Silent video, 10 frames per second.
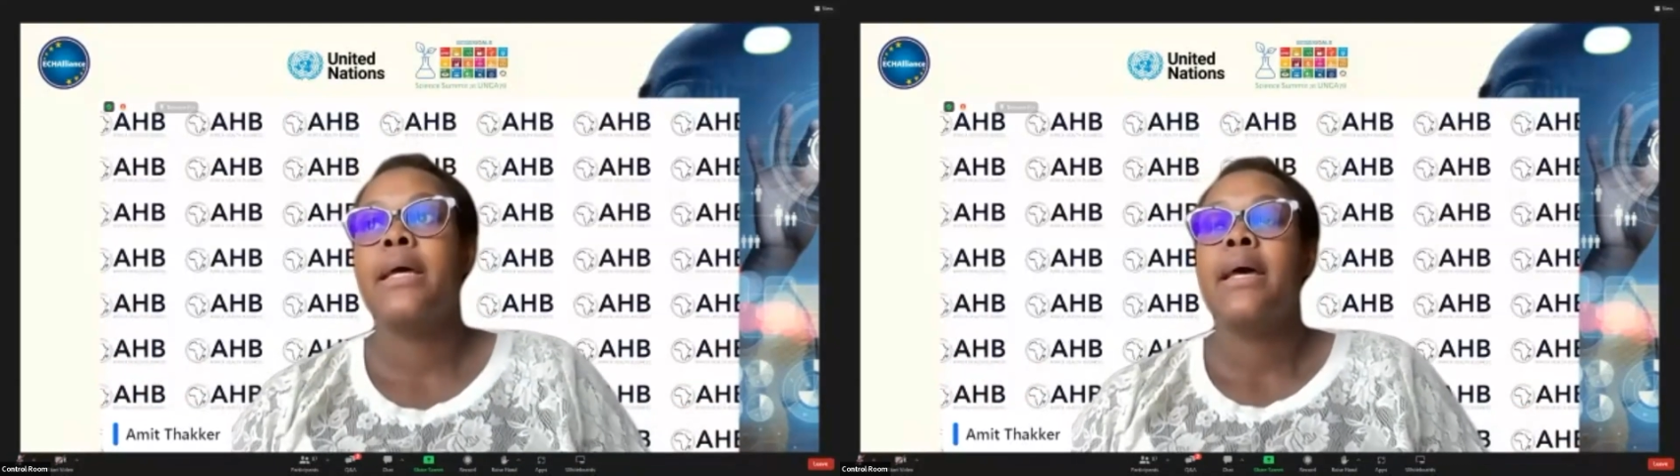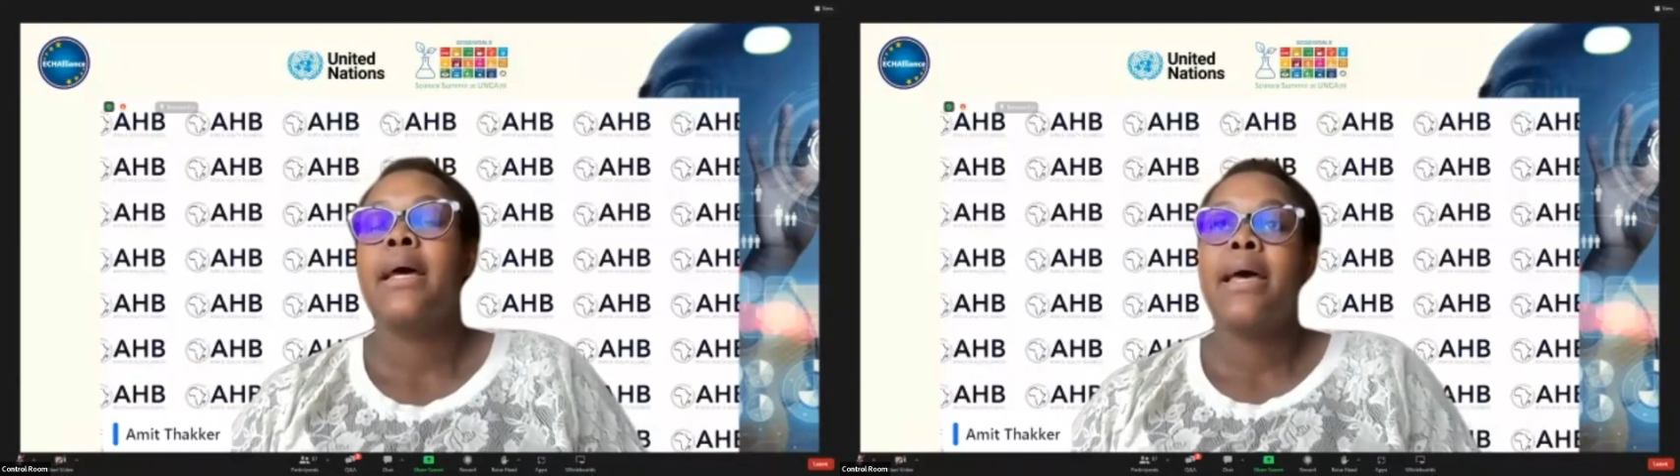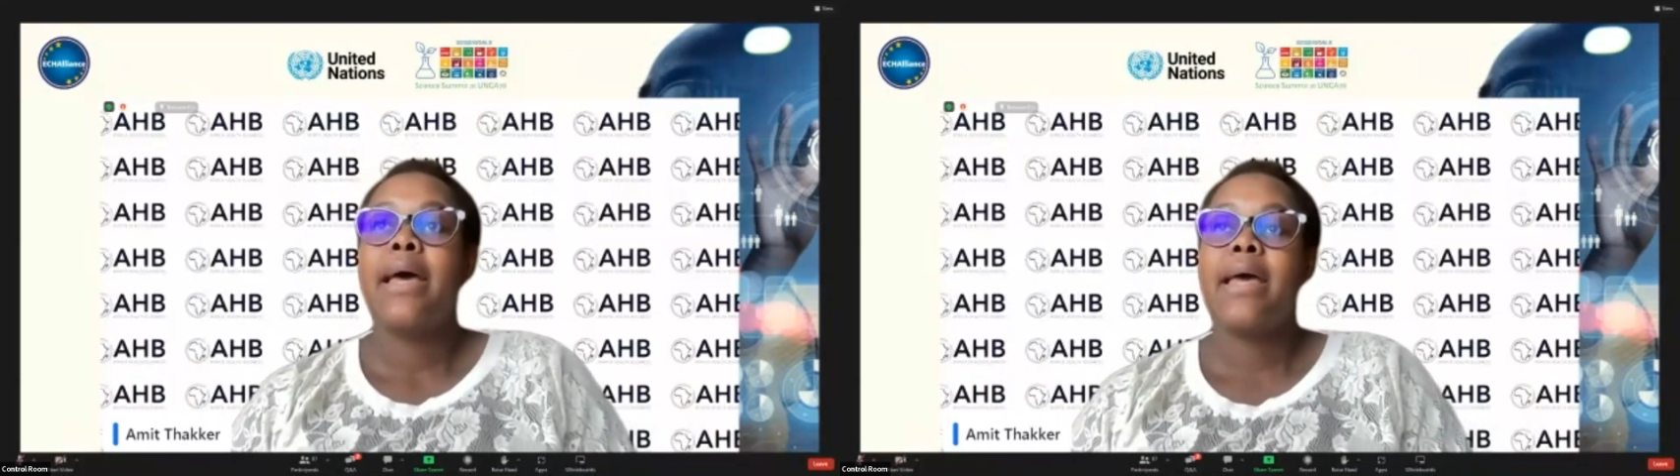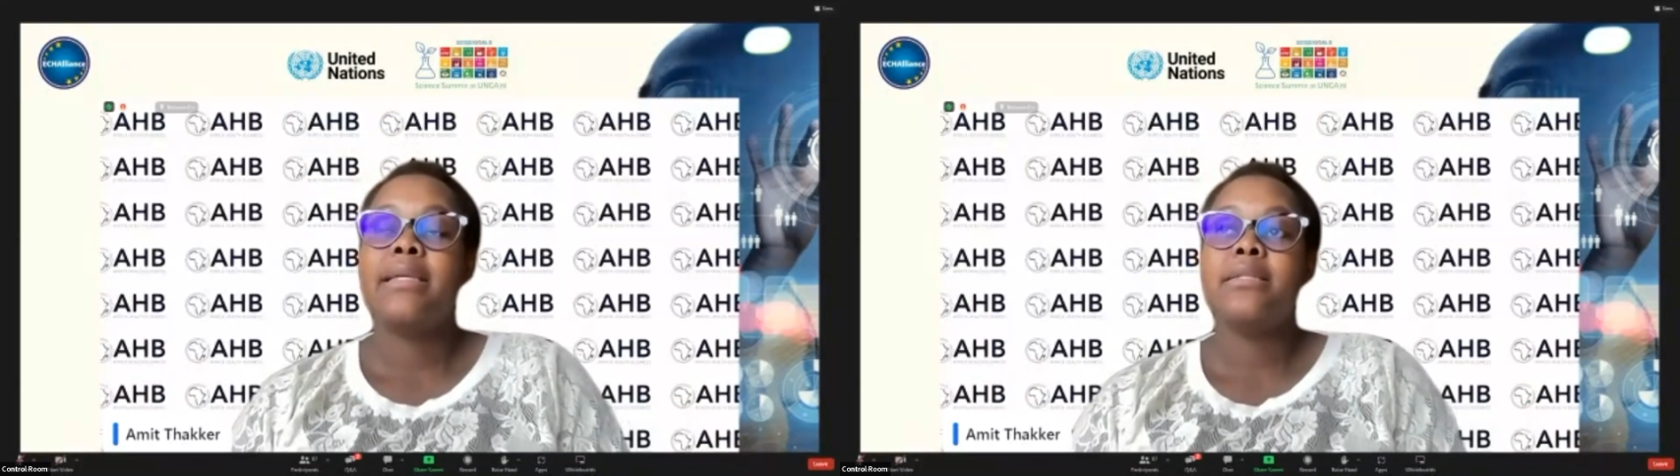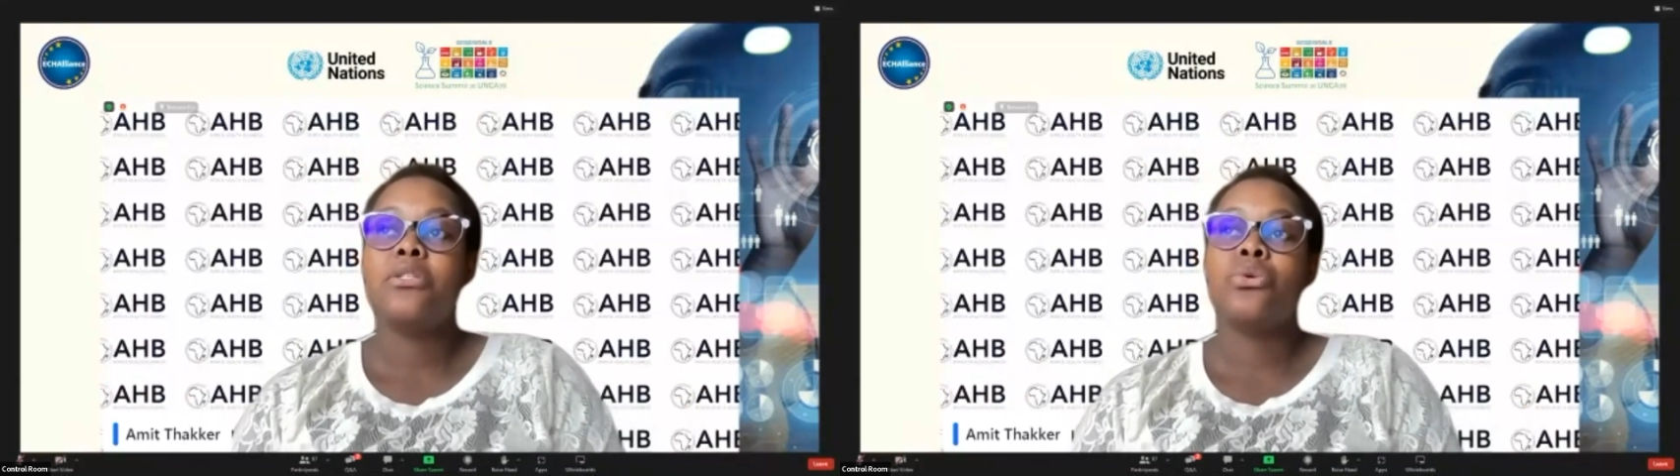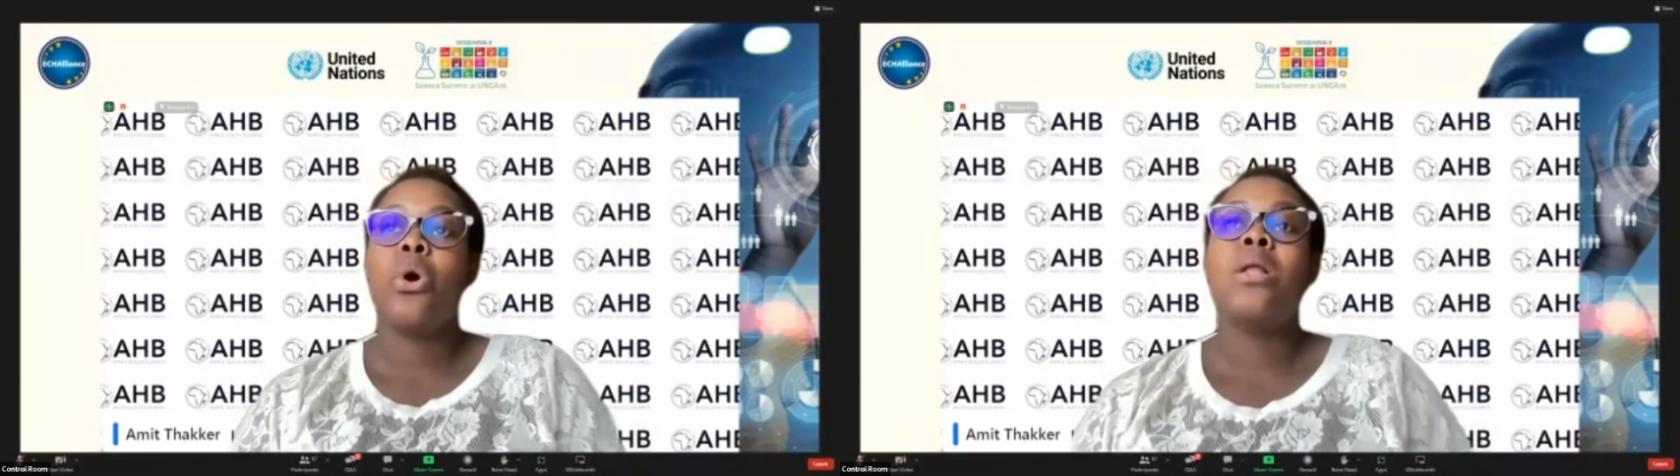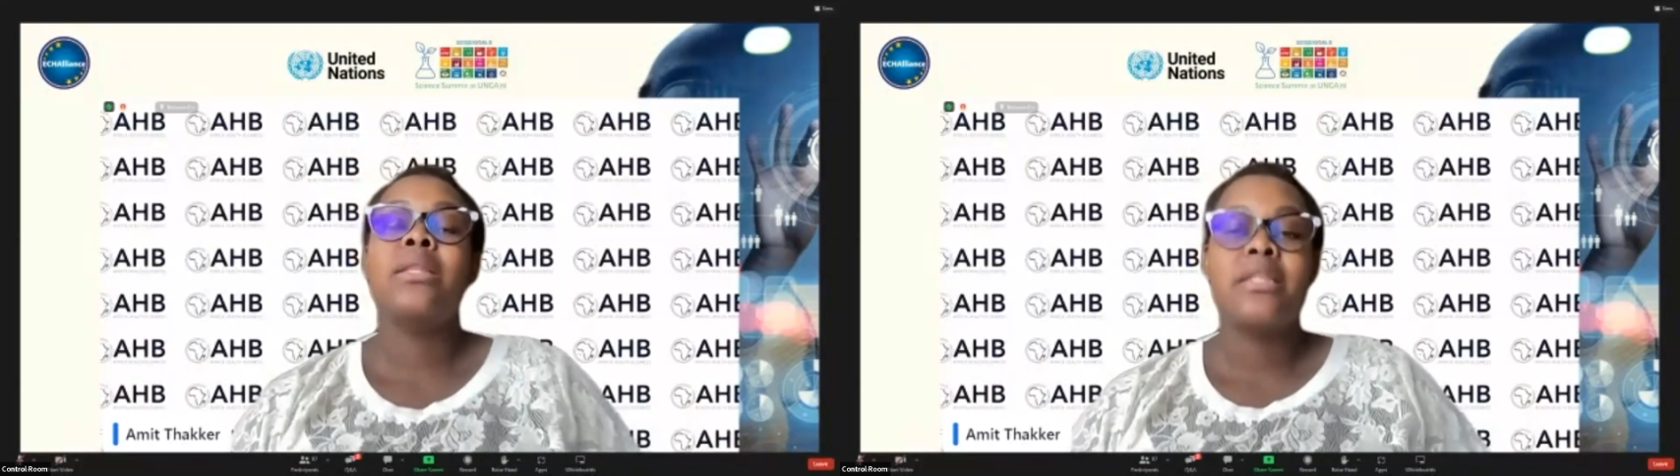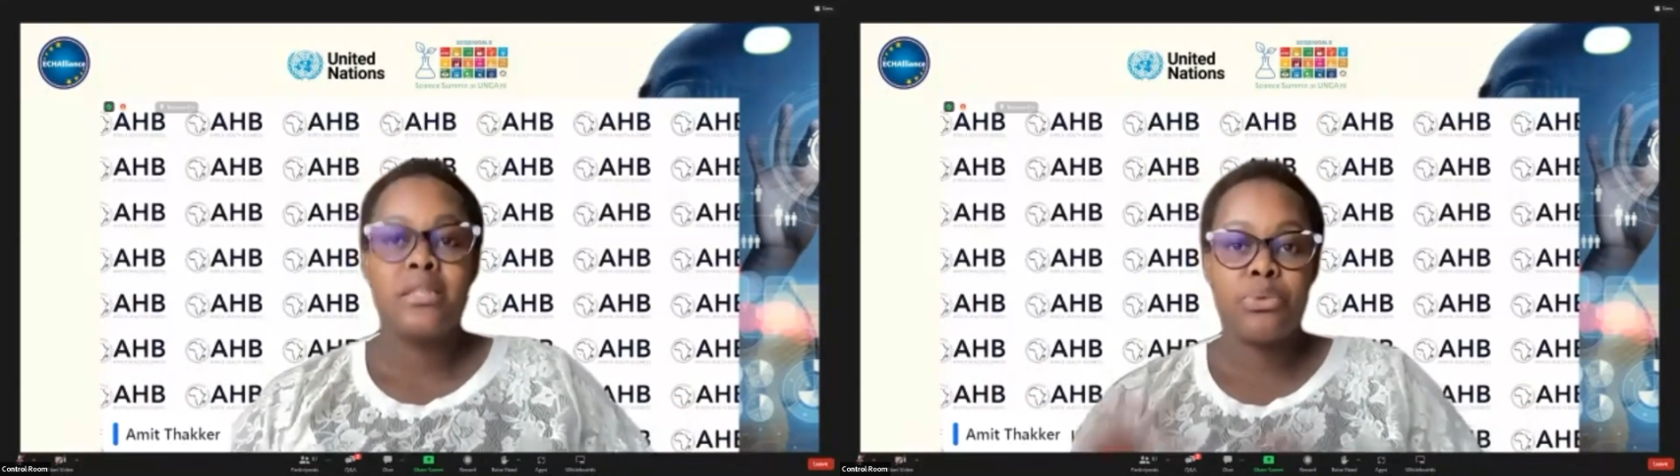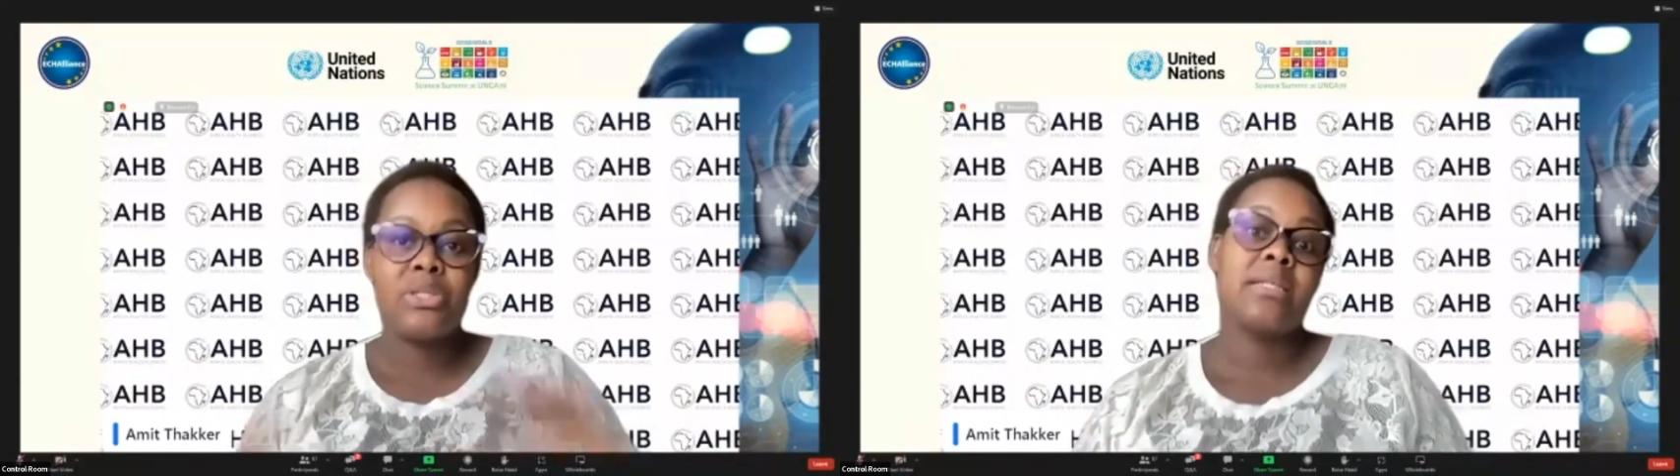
And so all this presents